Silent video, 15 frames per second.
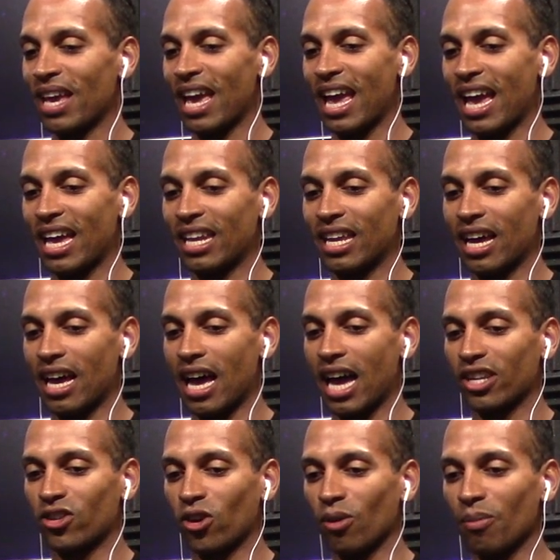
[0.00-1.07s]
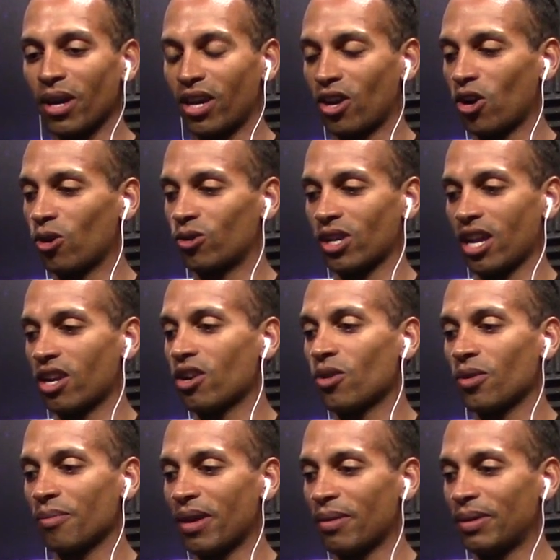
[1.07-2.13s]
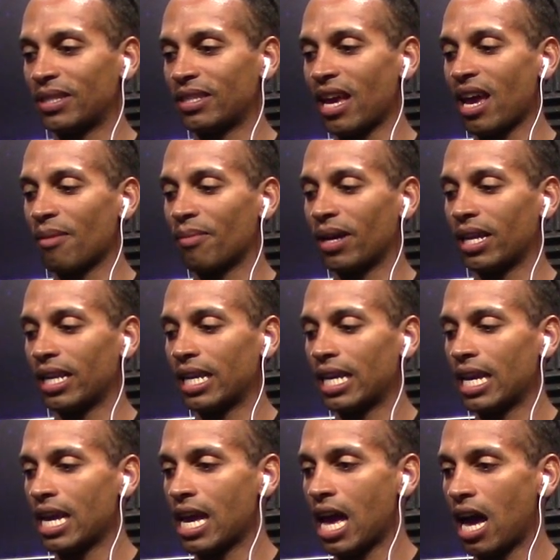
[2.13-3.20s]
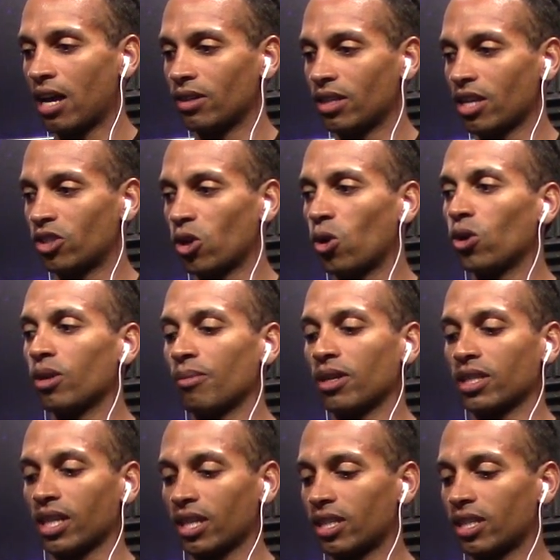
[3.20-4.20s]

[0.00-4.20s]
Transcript: And uh, I told my coach, I don't know what made me say it, but I, I told him I was like,